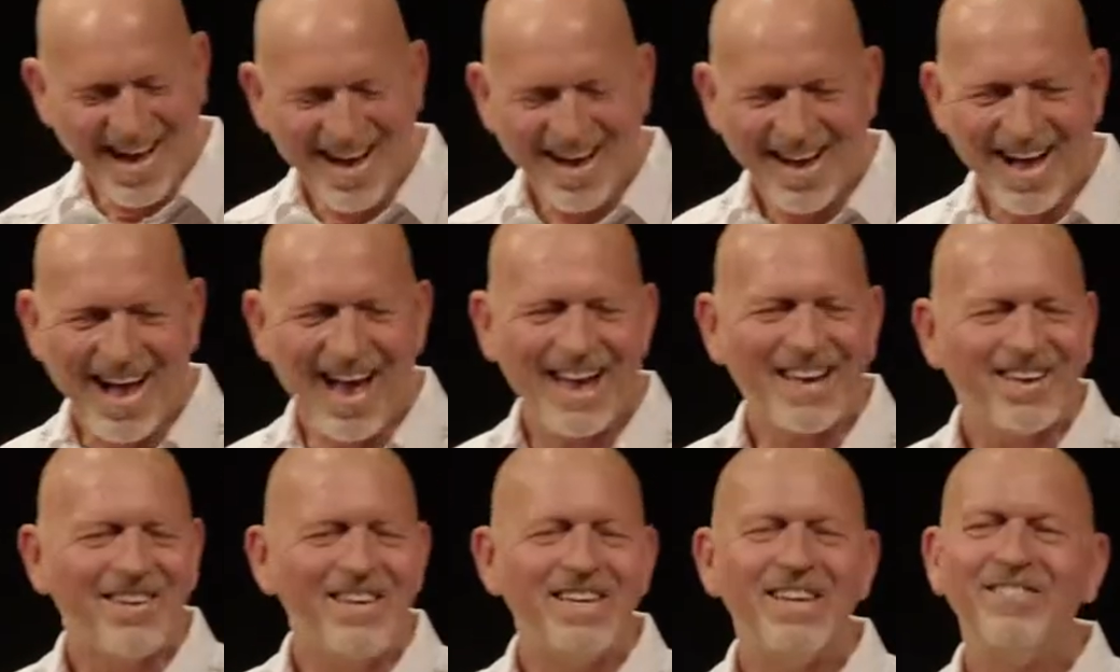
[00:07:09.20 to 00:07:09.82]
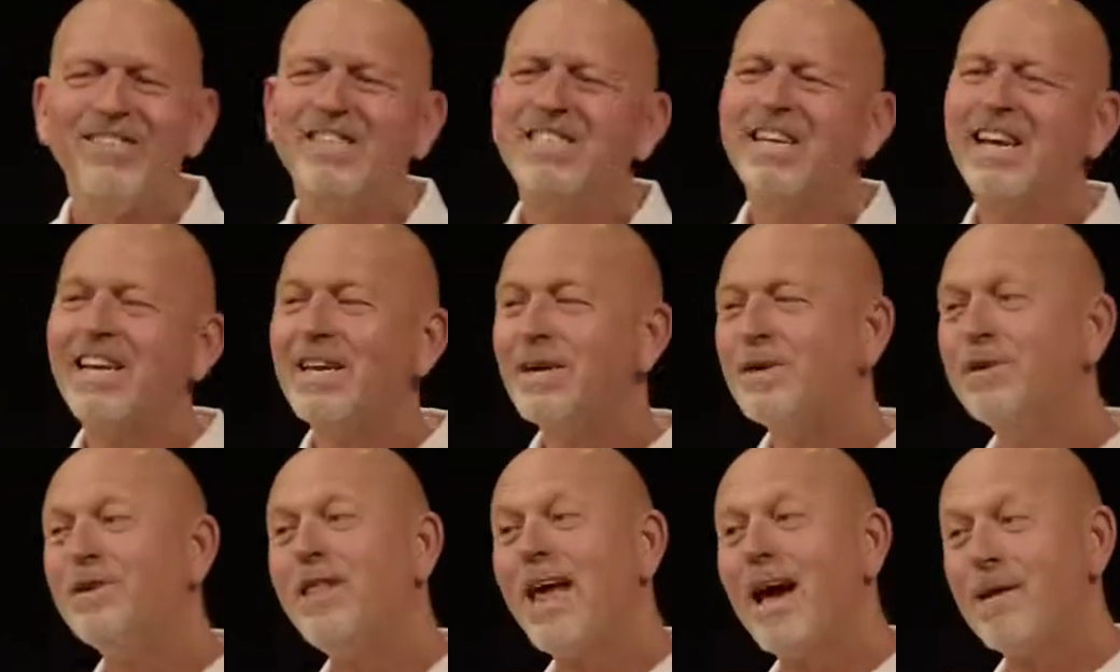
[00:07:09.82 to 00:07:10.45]
I couldn't even tell you
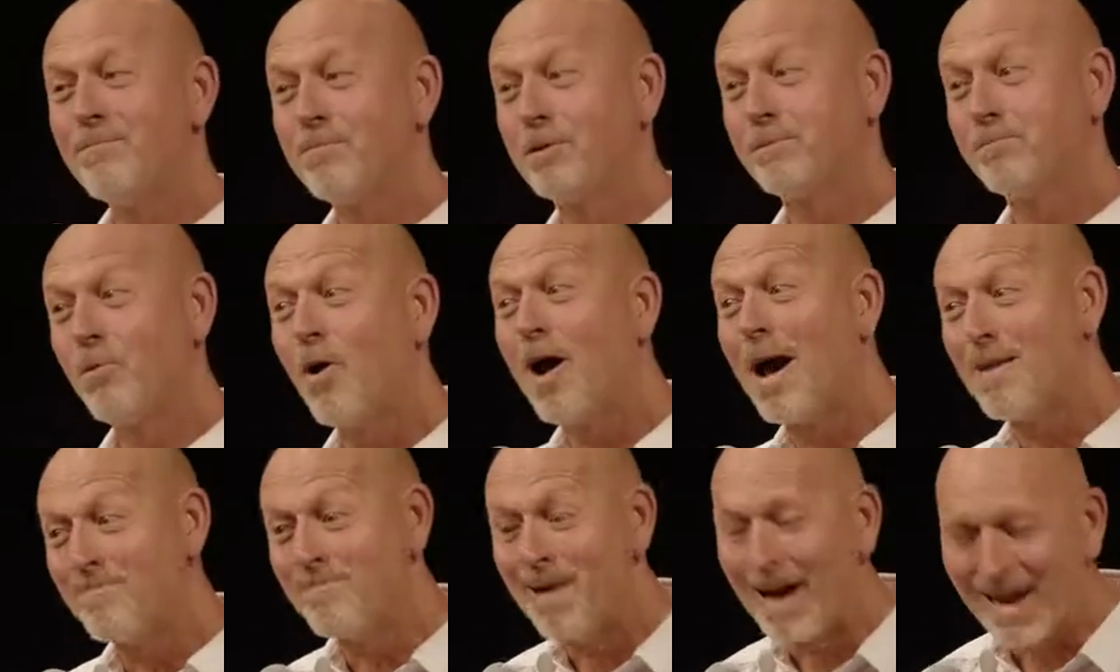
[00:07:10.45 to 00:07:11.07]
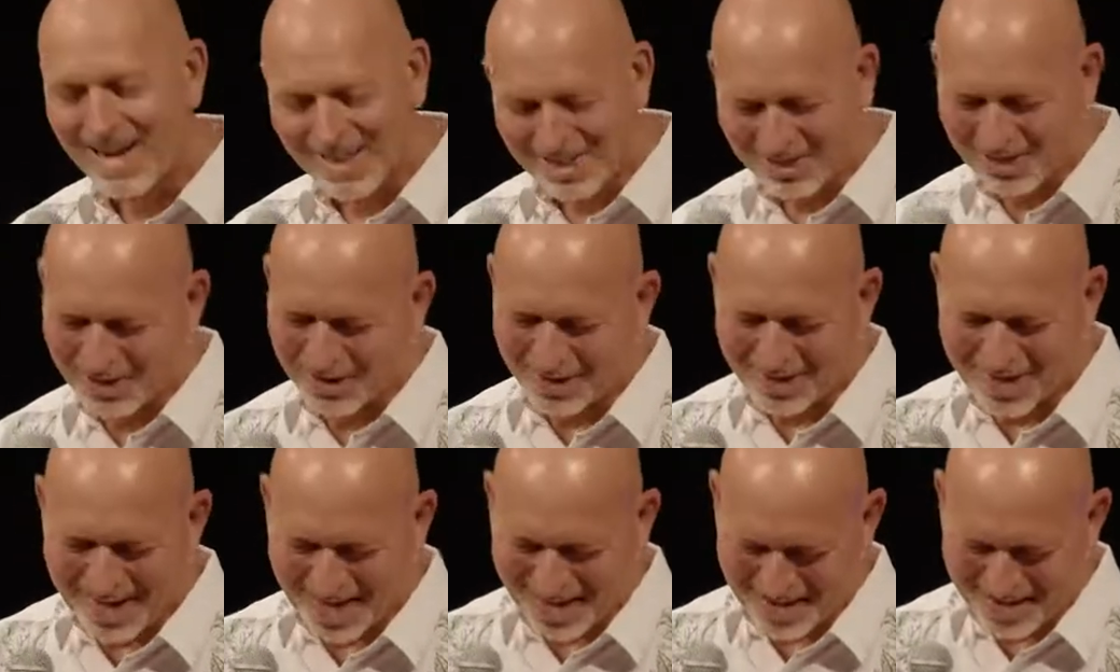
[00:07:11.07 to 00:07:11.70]
who that's brought by. I just
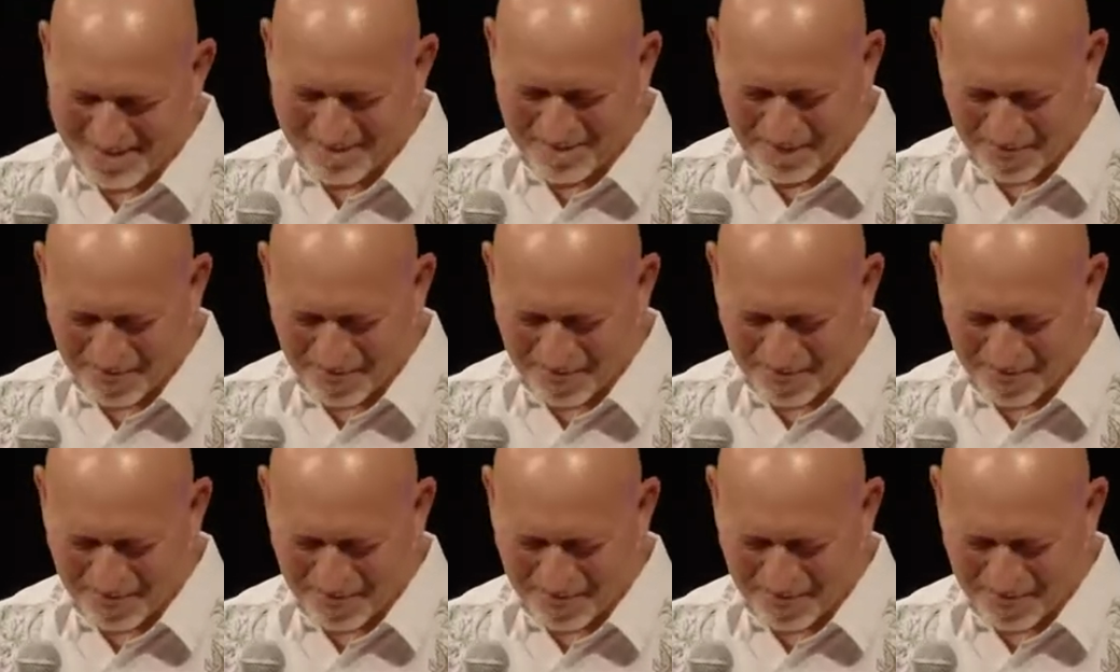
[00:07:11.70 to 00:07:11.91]
heard that.